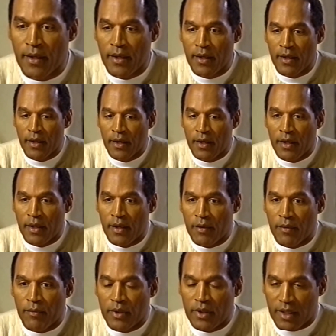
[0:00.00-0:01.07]
and Joe
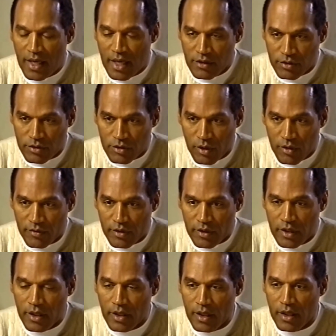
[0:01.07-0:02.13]
Namath. One of
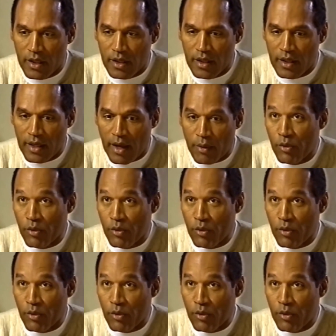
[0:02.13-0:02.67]
Simpson's most